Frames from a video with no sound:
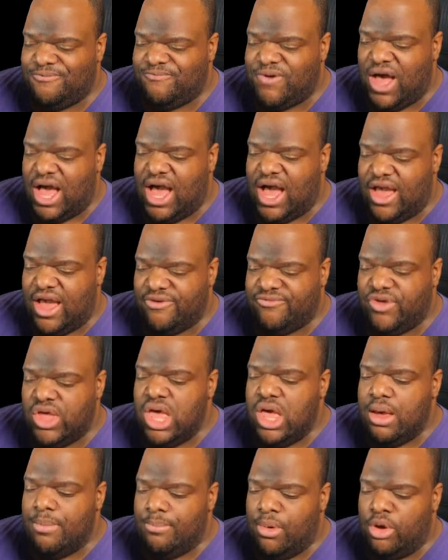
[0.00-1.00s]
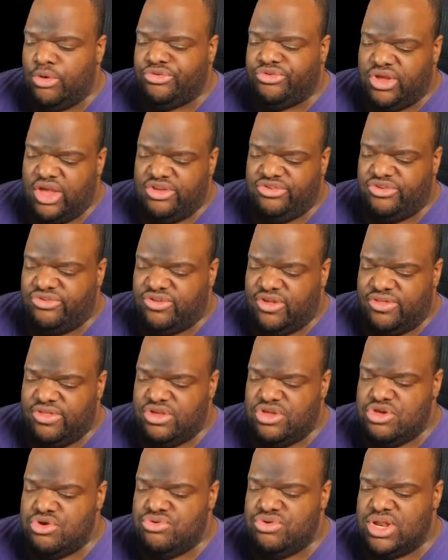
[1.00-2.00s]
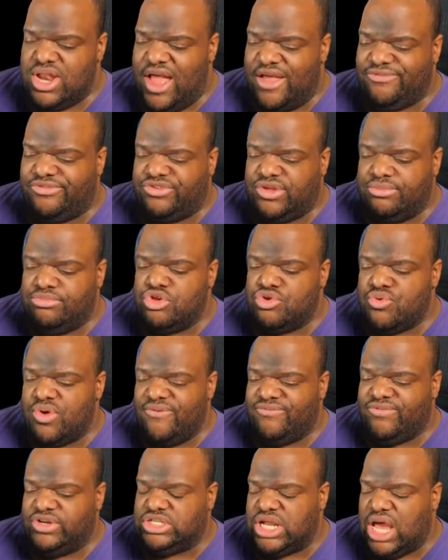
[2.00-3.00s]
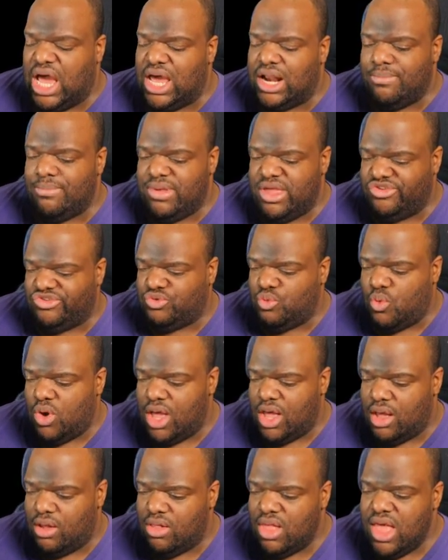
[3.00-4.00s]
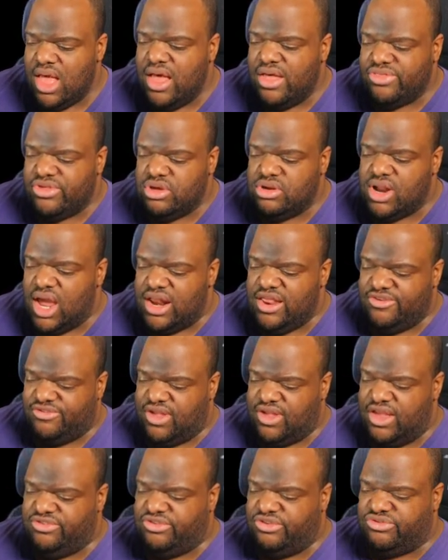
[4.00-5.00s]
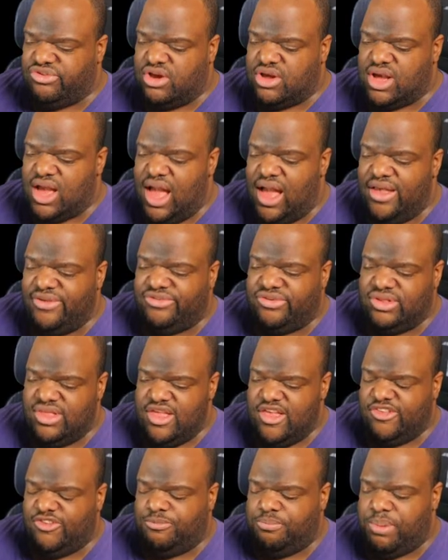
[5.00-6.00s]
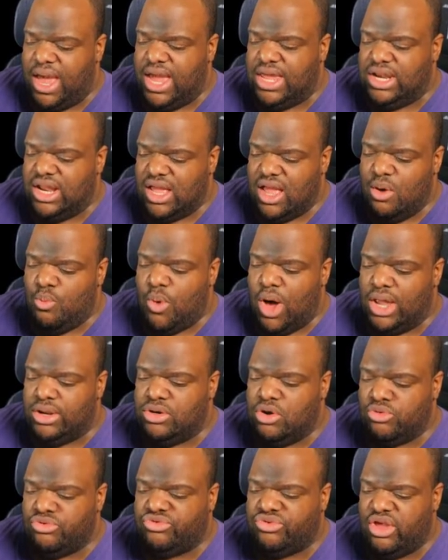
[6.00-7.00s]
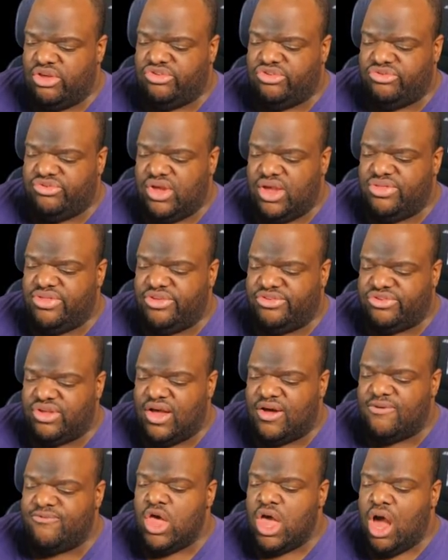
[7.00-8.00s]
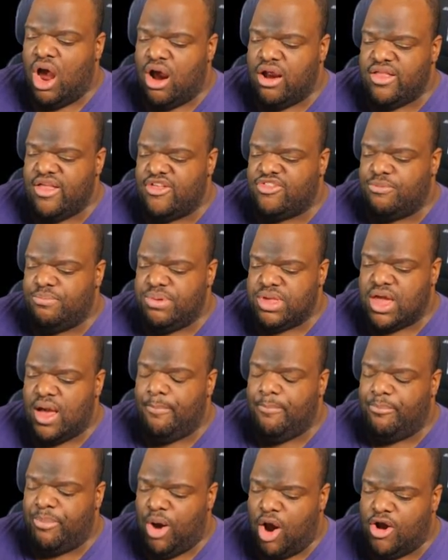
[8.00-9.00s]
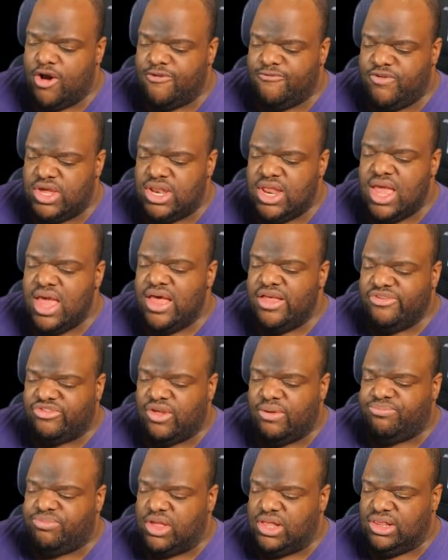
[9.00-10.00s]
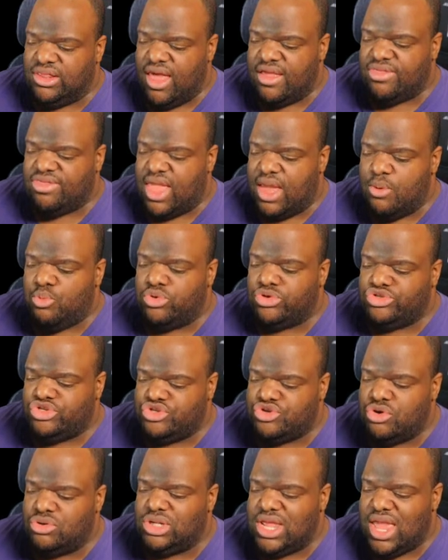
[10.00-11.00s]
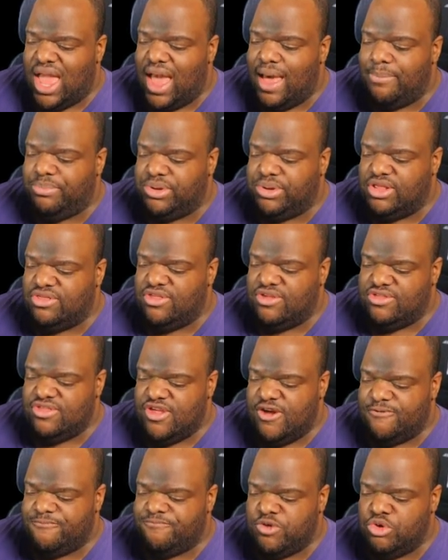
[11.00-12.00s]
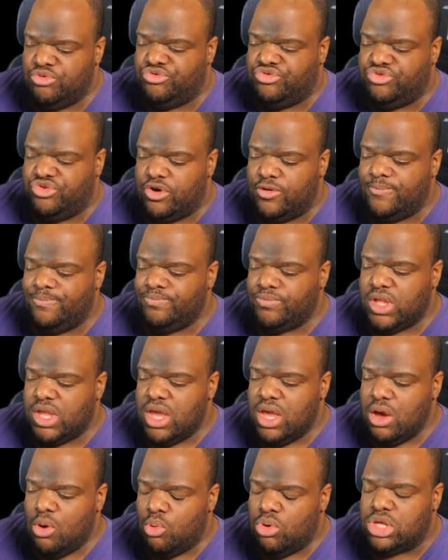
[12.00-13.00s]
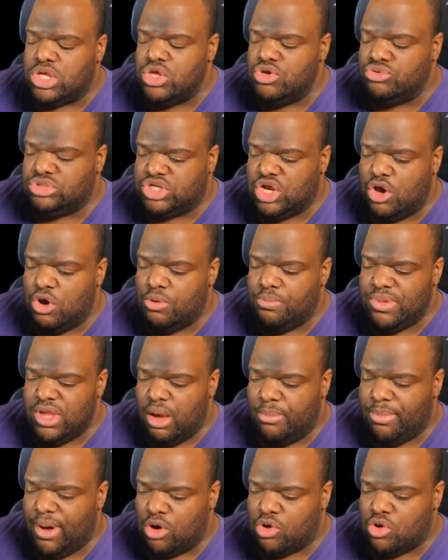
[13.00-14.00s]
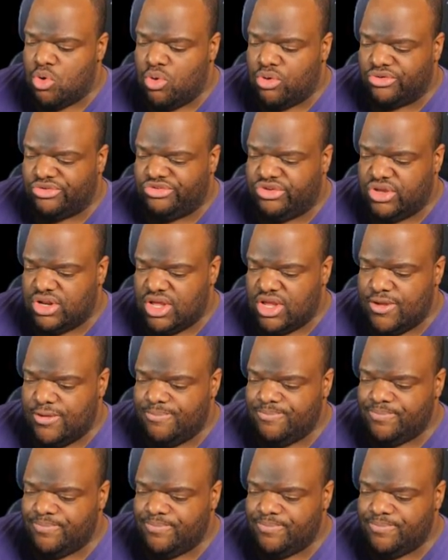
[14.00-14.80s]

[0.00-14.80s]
of five. Most stations of the union have some degree of autonomy as well. The United Stations are constantly expanding, and while no stations here in the South are yet to become part of it, something like that will surely happen in the near future. What can you tell me about Core City?